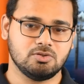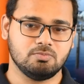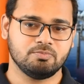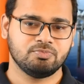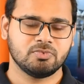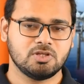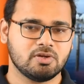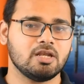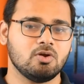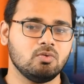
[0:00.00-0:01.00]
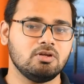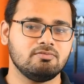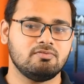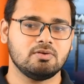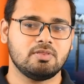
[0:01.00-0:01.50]
YouTube. You can
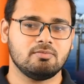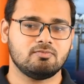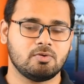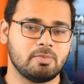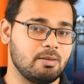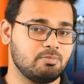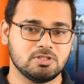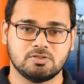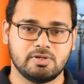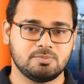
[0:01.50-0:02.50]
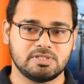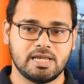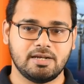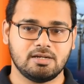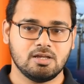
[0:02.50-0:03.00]
only view them from Apple's
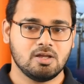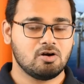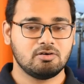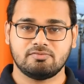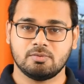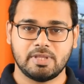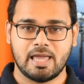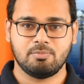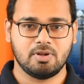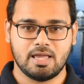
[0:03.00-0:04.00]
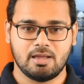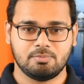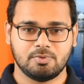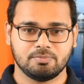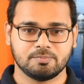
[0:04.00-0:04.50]
website or from the Apple
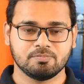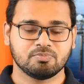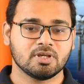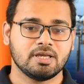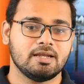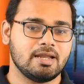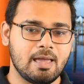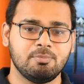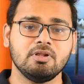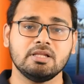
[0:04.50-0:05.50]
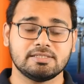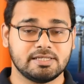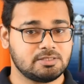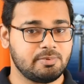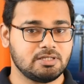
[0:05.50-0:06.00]
app. And Apple
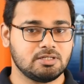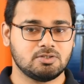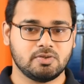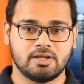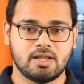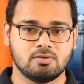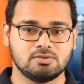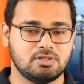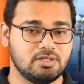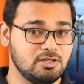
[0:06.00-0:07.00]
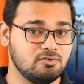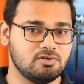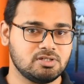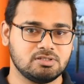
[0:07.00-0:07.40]
is expected to announce the new